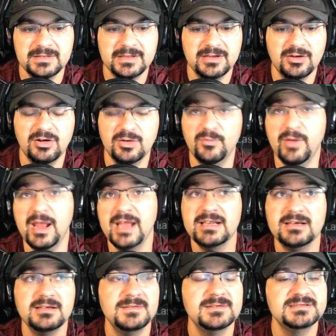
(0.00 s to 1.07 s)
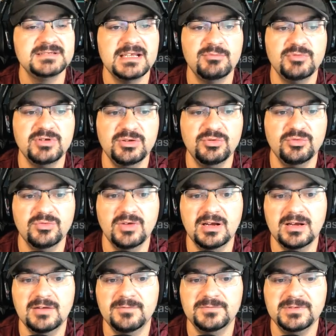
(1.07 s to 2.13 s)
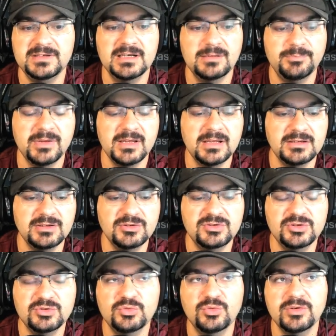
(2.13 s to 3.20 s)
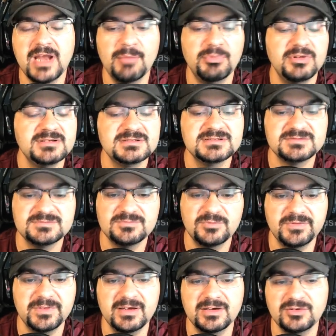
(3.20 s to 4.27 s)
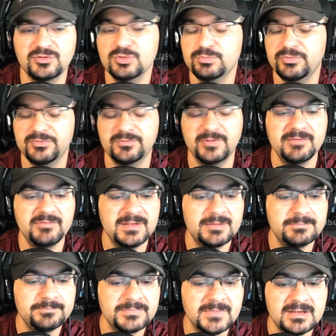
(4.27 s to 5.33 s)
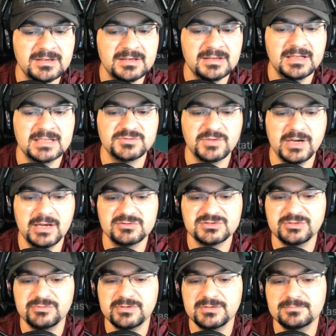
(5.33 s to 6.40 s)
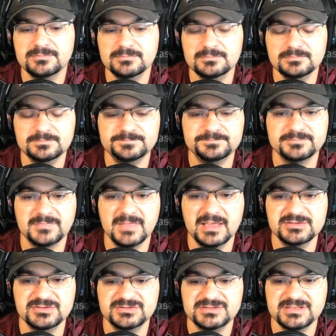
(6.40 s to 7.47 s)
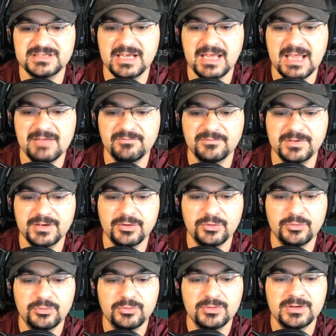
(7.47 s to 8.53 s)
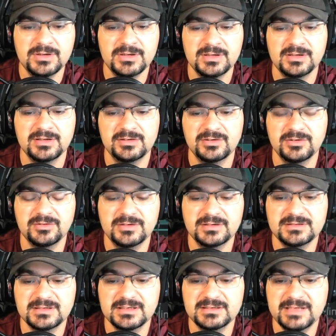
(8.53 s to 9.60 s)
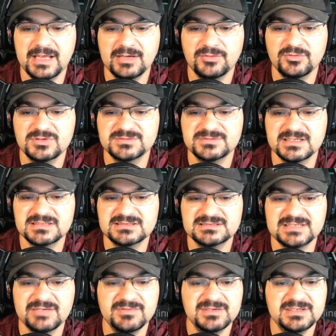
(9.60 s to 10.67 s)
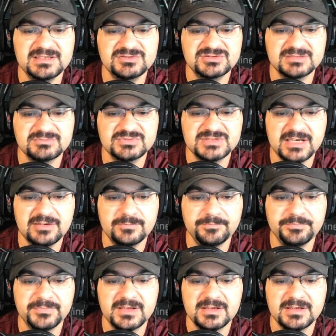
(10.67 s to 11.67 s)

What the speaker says: They call it ratting in this game when you fleet up and you do anomalies with a group, with revving them. That's what I was doing. As you see, I have no current attack ones besides 17 jumps out.